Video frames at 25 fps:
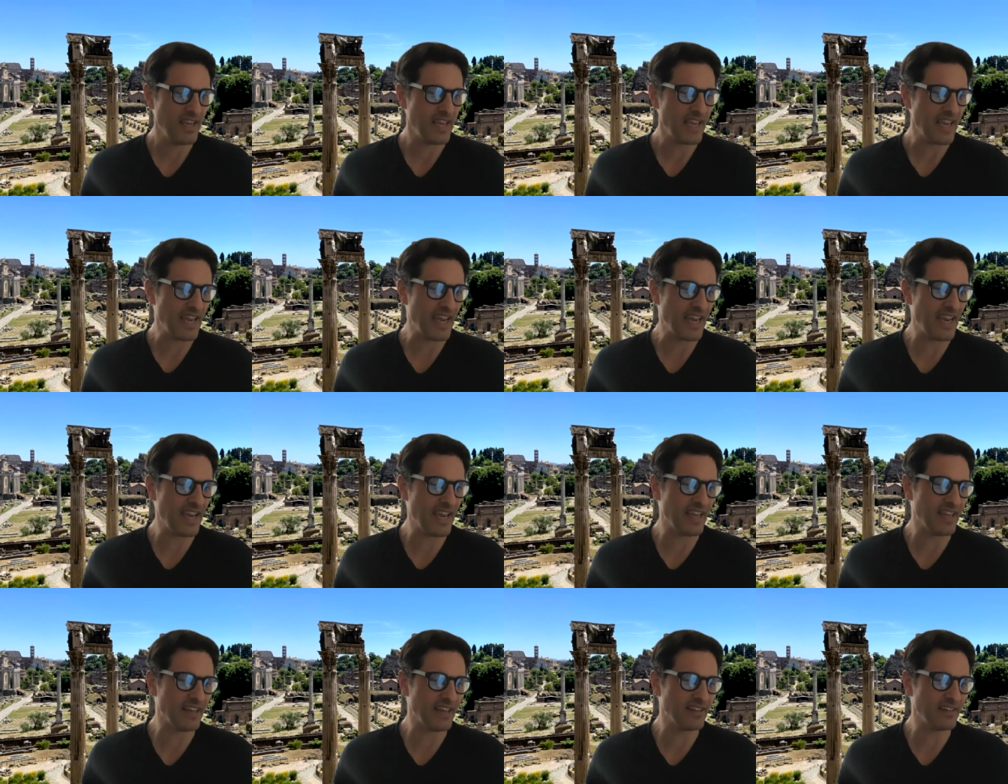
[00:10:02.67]

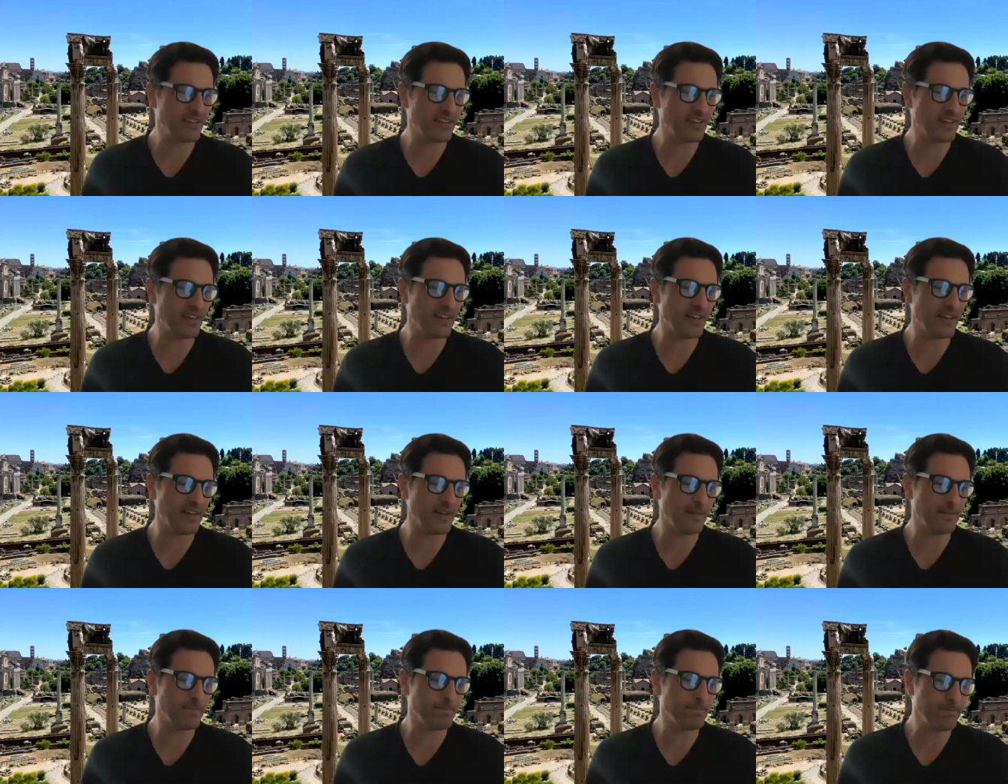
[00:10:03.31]
And
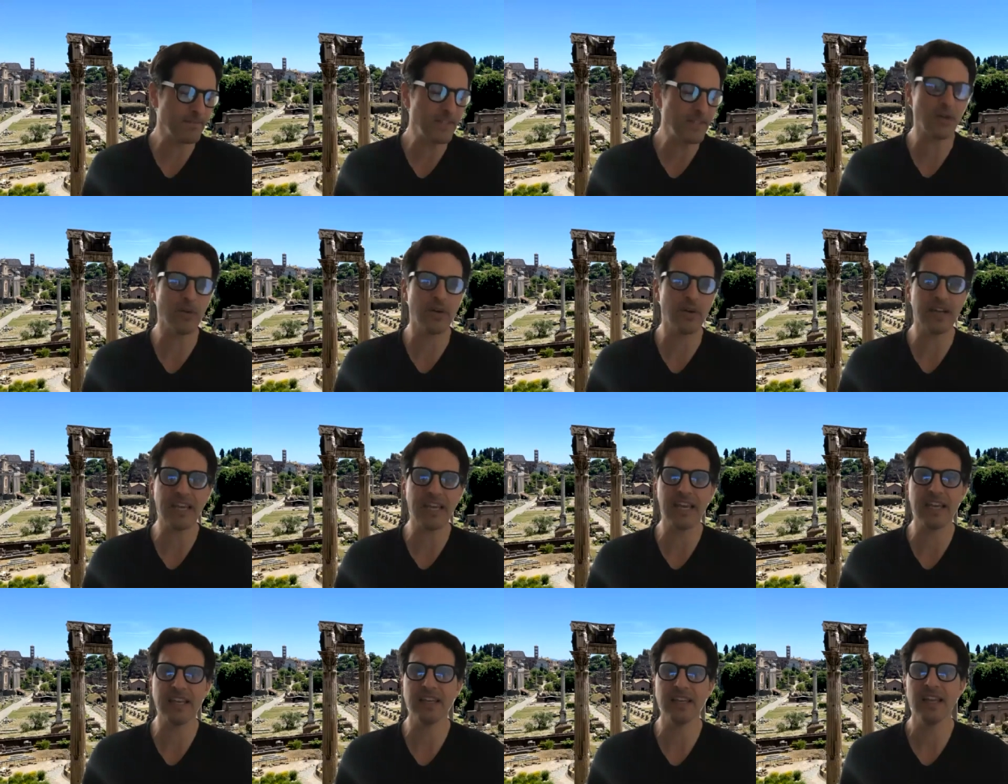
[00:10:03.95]

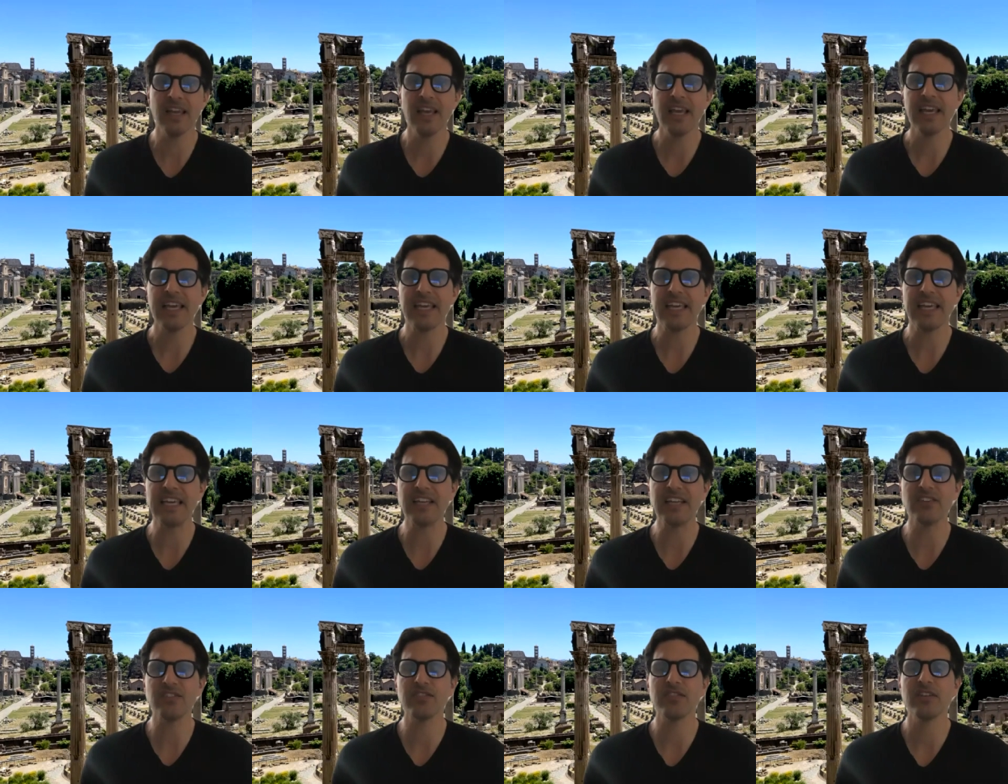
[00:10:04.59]
again,
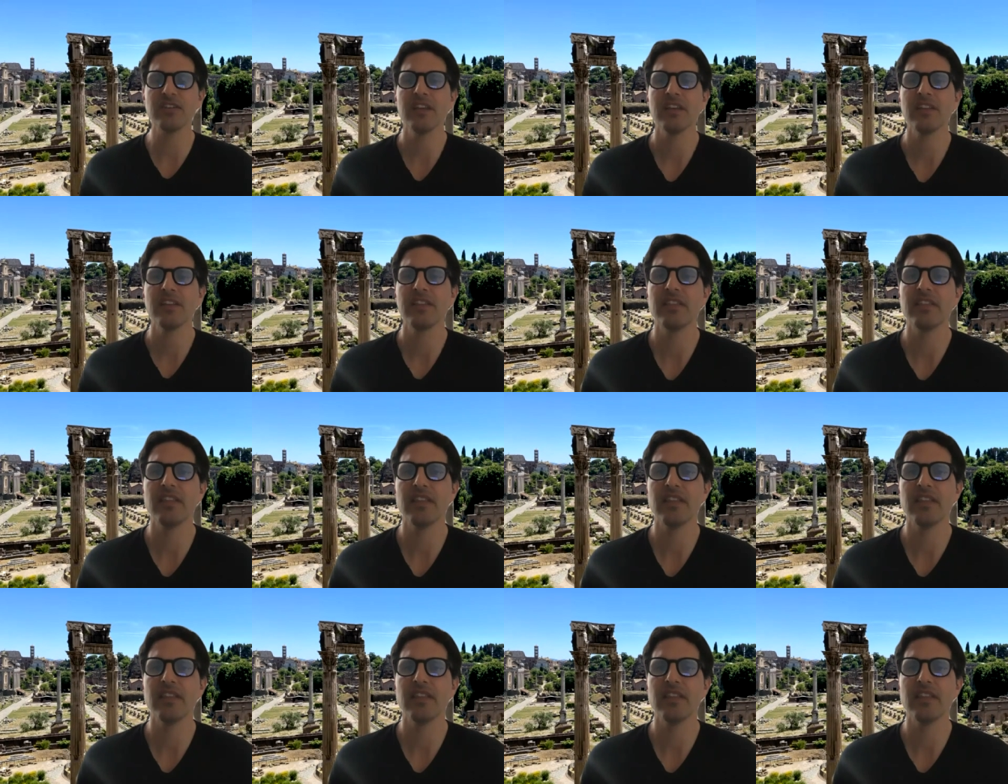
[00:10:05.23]
it's